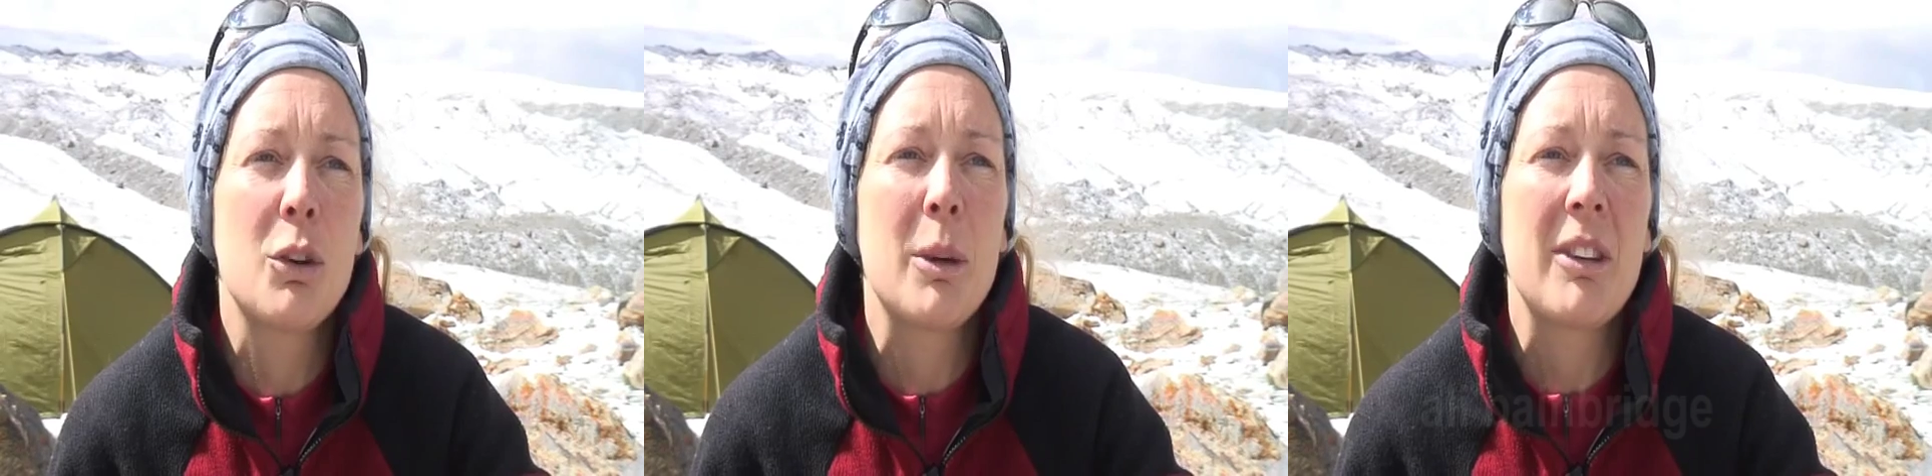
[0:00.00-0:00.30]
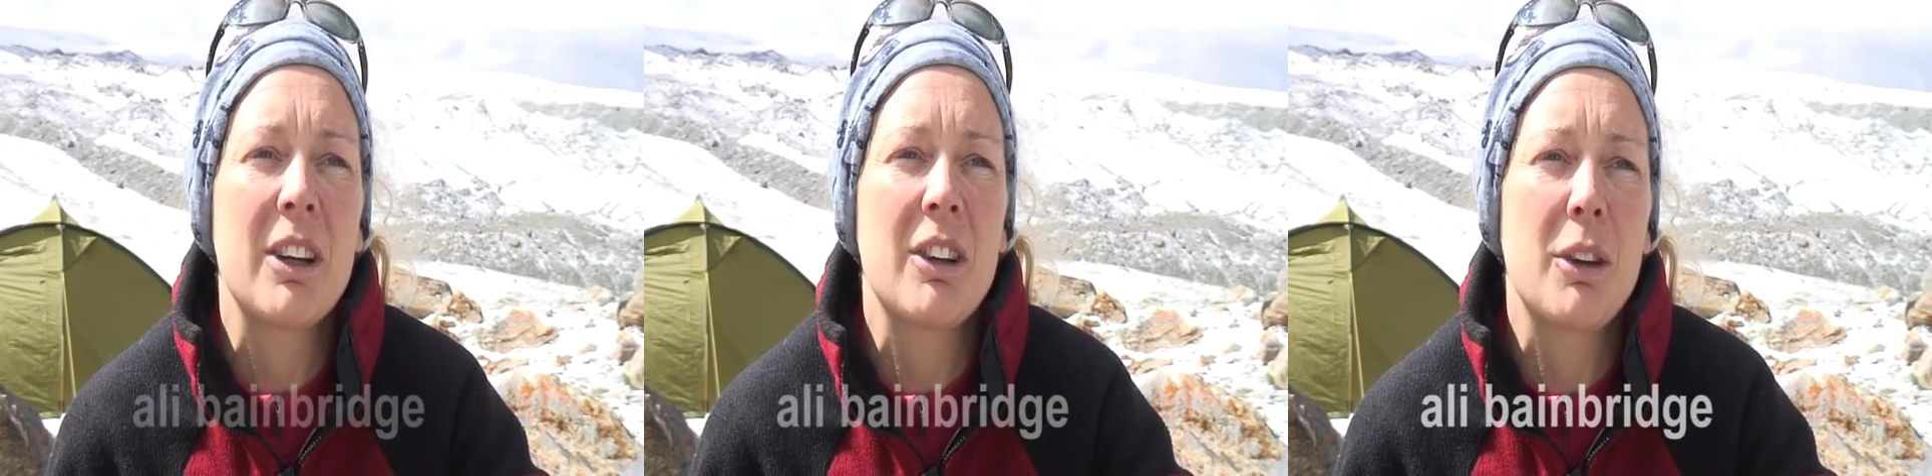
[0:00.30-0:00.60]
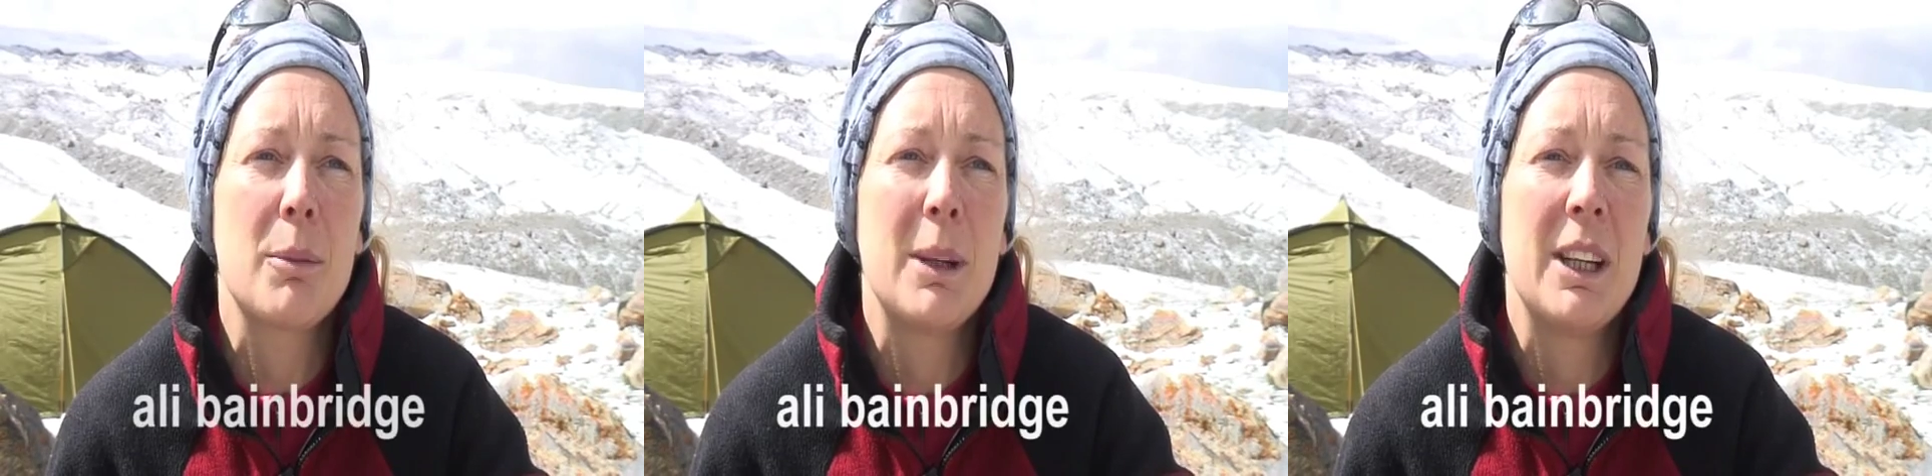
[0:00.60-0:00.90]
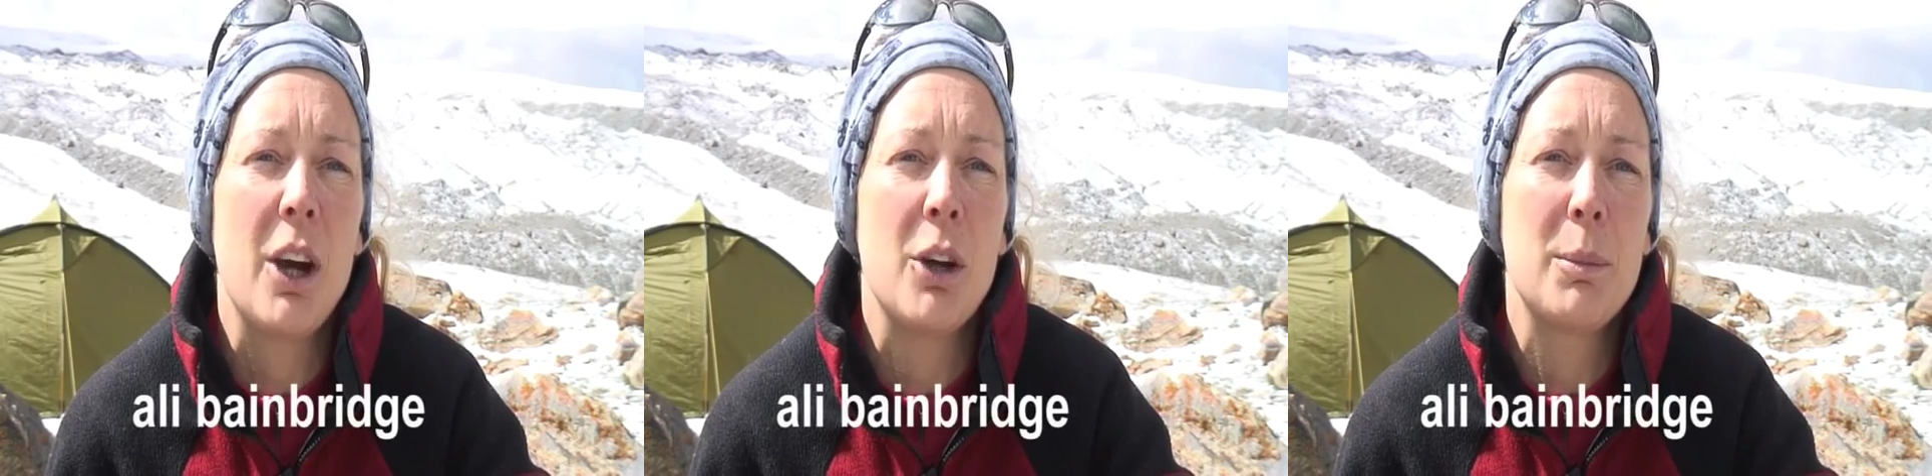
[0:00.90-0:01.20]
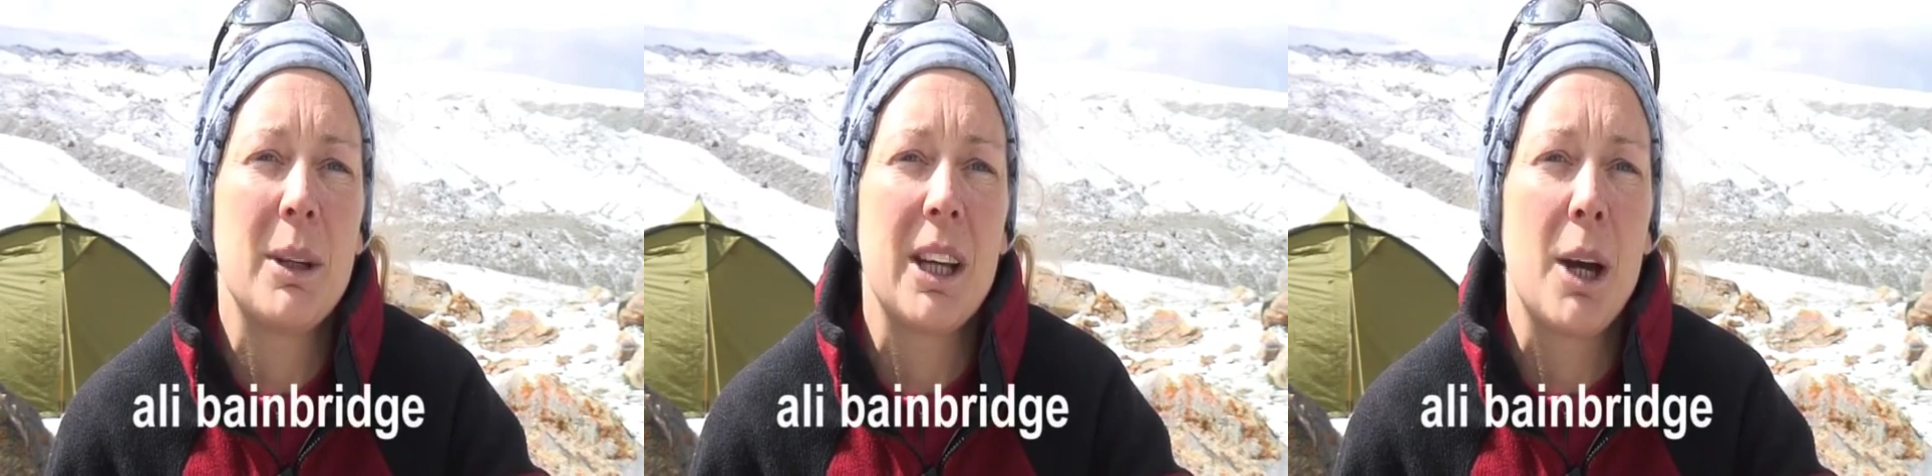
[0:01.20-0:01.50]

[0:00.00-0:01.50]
almost like a complete opening